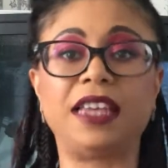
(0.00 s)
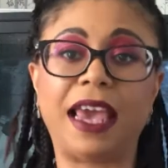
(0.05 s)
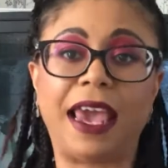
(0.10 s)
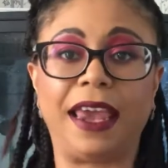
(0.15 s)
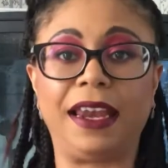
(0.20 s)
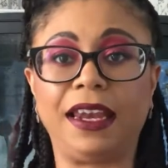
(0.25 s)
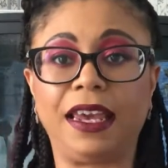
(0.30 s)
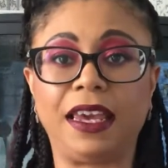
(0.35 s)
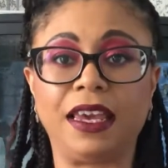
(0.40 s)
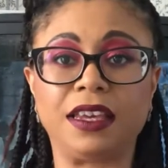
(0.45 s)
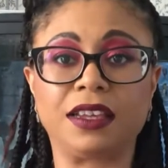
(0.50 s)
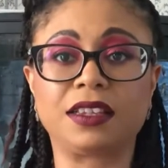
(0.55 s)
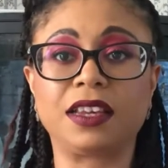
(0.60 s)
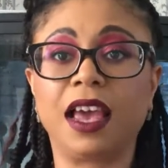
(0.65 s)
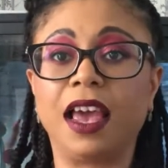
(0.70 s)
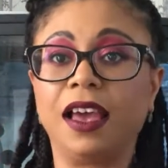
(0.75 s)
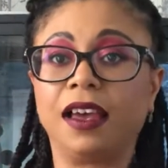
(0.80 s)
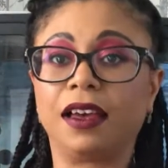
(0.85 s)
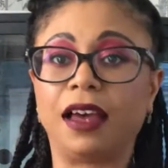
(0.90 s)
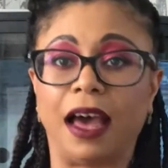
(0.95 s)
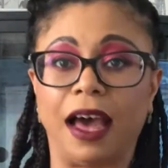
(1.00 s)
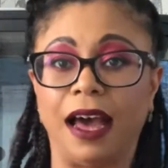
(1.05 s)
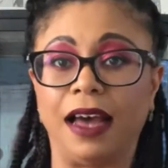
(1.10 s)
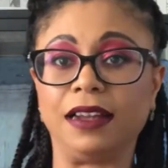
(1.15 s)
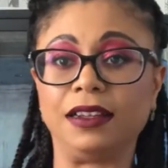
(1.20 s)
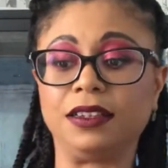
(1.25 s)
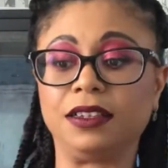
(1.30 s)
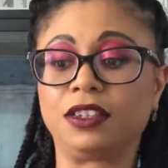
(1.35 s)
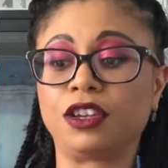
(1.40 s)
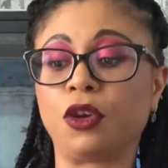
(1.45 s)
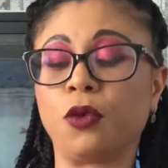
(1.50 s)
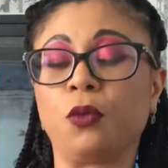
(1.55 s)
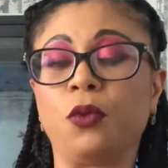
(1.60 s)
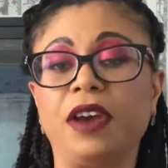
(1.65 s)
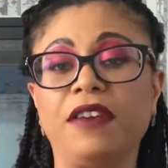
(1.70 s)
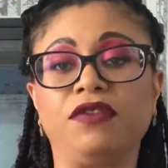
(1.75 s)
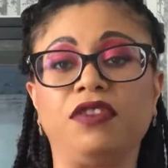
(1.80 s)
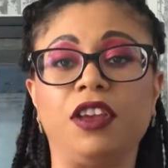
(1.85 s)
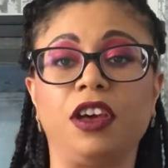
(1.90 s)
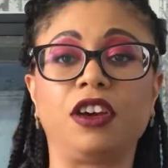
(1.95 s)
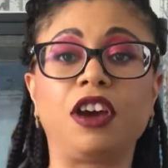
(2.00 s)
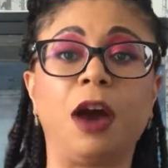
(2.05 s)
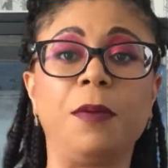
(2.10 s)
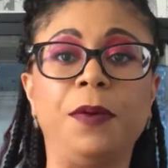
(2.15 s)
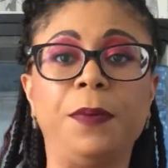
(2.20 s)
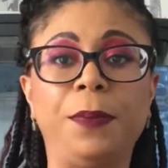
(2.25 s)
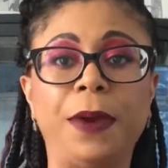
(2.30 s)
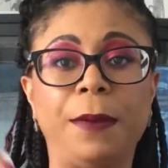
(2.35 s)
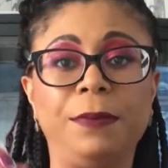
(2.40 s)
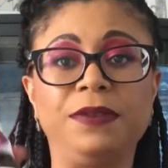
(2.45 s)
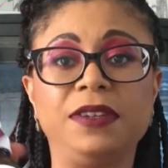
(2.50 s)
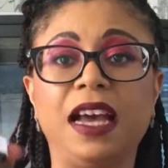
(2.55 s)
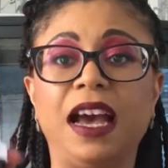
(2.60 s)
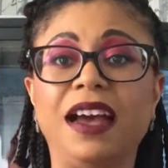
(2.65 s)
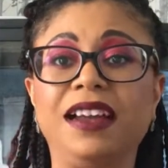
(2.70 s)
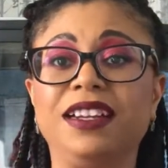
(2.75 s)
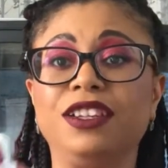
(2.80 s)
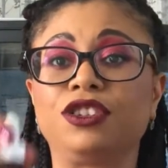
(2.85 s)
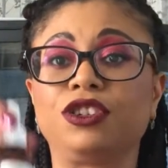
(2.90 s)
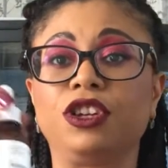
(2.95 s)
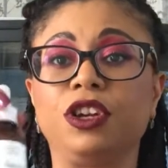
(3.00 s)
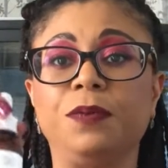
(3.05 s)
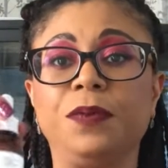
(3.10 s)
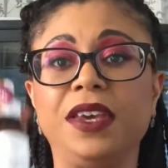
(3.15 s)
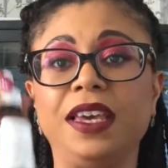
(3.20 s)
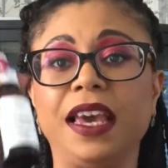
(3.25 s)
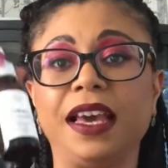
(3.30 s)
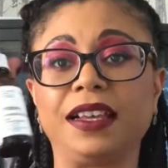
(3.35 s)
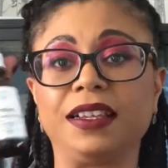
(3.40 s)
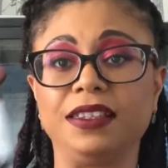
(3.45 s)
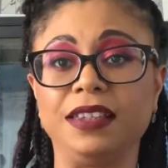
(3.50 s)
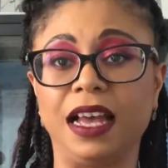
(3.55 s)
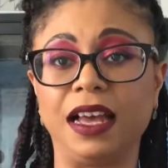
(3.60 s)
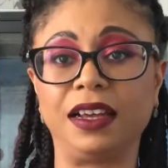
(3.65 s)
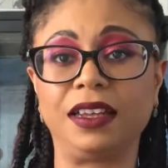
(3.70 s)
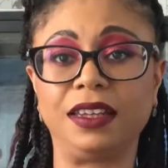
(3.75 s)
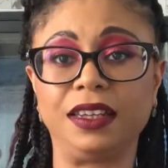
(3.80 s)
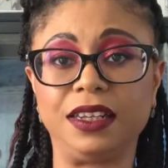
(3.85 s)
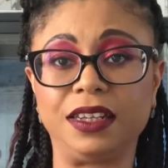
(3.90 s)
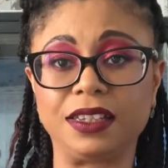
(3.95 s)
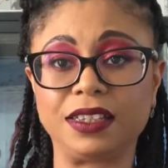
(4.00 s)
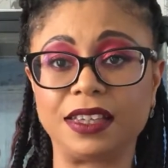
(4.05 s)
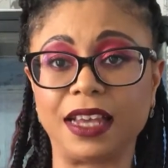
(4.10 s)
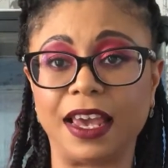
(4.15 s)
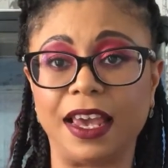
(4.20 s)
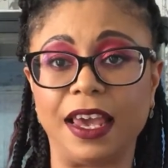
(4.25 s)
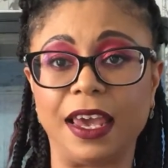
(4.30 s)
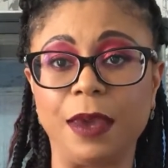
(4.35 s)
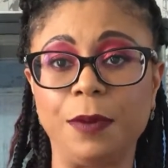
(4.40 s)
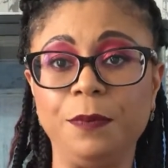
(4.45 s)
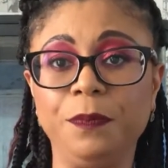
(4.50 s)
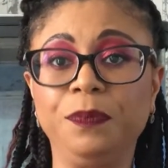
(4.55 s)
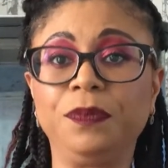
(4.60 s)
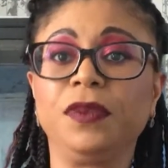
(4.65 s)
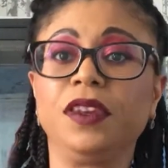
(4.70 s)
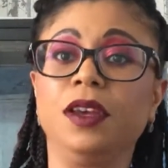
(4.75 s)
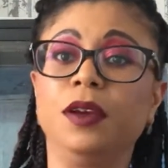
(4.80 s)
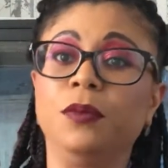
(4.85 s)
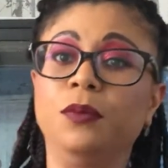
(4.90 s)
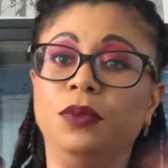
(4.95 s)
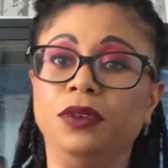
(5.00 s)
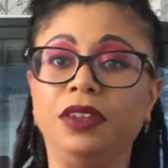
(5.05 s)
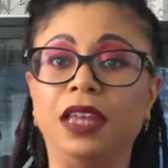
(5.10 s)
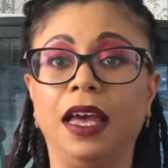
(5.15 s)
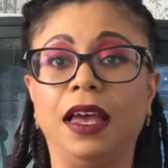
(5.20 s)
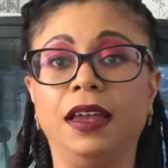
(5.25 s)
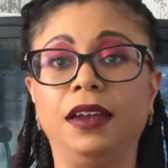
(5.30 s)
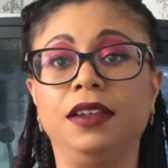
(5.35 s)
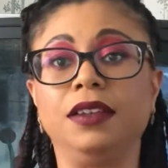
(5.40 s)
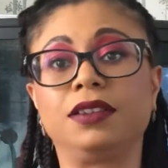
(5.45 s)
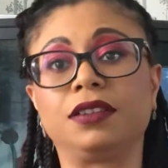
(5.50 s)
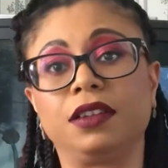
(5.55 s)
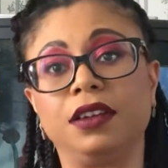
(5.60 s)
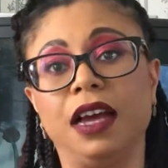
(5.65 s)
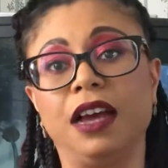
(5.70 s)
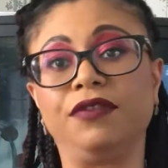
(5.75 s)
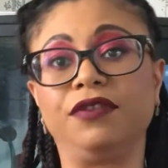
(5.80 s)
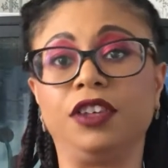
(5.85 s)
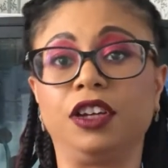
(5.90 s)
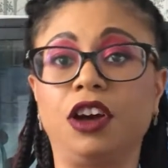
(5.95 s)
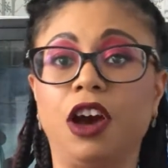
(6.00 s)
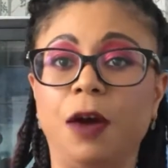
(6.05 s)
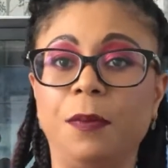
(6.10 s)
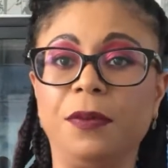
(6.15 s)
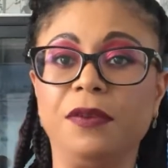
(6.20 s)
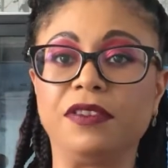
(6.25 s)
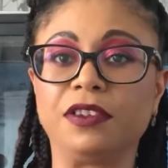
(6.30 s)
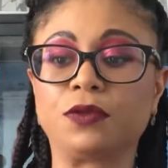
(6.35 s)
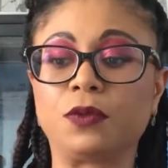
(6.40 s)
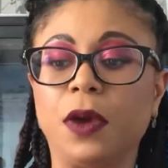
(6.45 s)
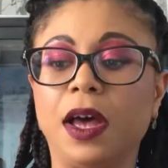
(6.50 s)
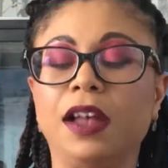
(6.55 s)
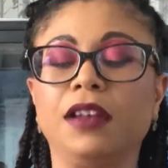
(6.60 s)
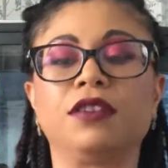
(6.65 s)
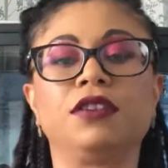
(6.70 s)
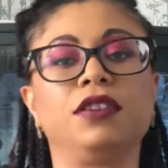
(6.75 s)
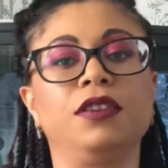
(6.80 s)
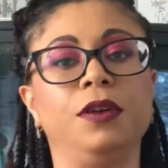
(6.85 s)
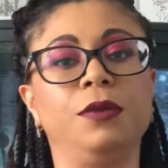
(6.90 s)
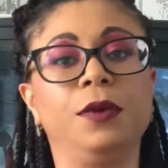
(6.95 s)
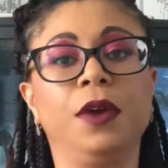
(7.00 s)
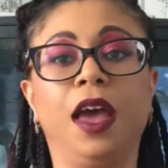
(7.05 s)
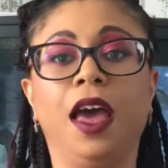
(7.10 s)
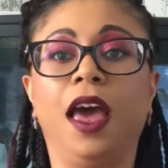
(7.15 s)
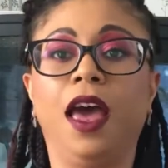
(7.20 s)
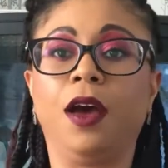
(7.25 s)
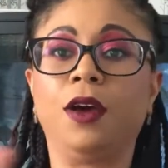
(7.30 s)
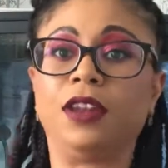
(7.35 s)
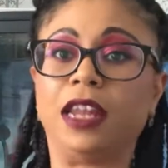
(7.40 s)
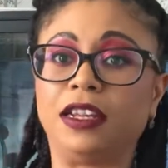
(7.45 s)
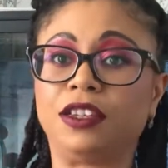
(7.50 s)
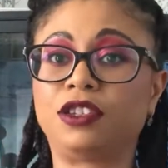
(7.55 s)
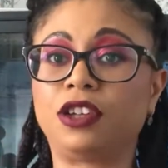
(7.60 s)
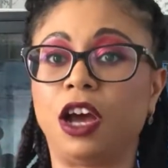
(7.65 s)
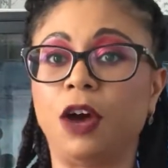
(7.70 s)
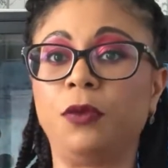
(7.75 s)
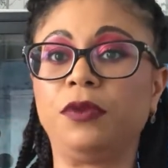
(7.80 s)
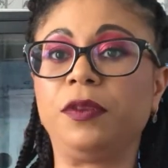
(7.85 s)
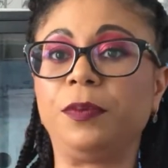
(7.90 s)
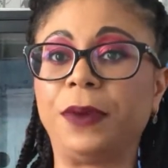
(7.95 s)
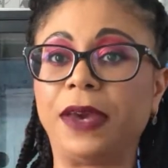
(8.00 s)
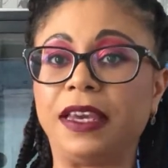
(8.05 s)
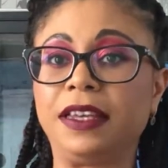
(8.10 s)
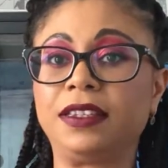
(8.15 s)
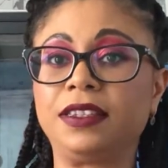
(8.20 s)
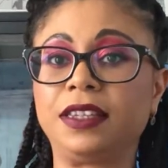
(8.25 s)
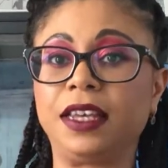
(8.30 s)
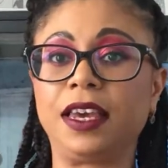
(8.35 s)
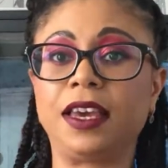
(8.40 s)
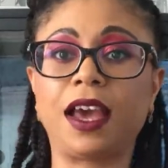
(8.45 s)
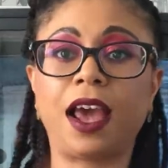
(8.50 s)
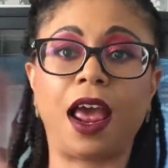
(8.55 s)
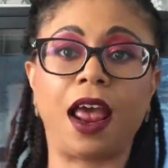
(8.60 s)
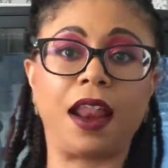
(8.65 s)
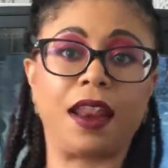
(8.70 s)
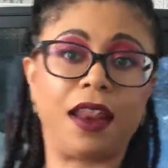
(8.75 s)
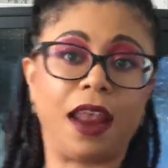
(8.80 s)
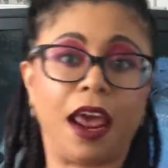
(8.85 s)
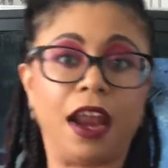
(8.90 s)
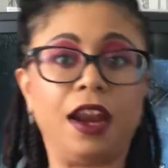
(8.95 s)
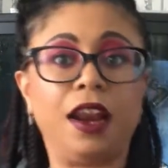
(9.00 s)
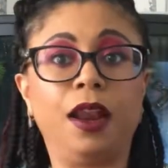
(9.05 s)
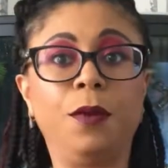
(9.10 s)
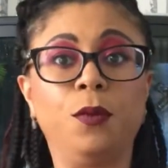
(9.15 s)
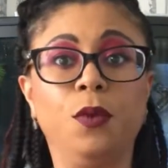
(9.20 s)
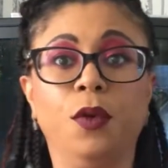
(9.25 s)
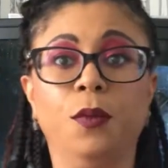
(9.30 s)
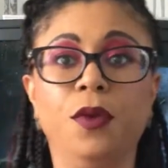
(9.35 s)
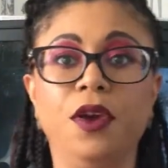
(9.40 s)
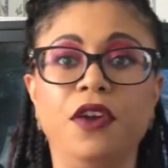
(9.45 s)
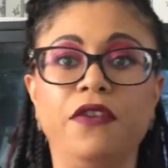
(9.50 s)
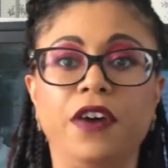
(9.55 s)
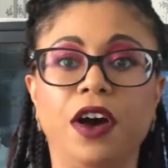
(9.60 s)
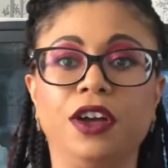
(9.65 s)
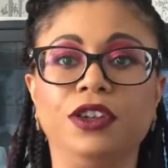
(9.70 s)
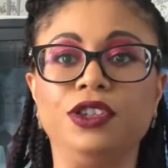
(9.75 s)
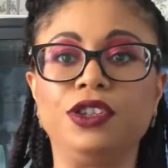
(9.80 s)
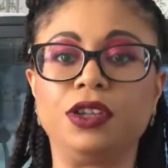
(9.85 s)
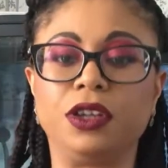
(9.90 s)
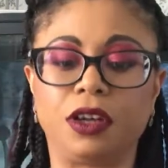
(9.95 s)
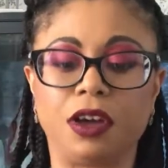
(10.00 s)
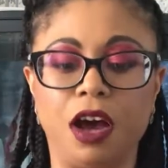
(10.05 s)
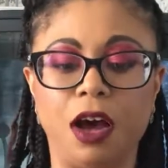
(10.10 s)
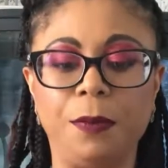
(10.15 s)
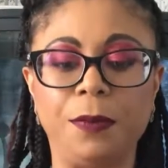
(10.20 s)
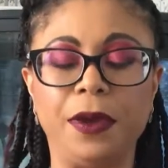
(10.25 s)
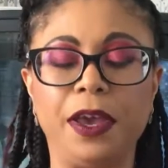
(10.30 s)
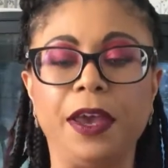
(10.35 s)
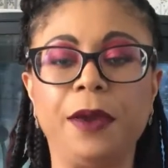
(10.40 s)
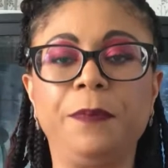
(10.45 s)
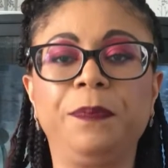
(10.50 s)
in it, and with the copper peptide it's going to be exactly the same, but then it's going to have the copper as well. So let's start with the basic, then we'll move on to the copper.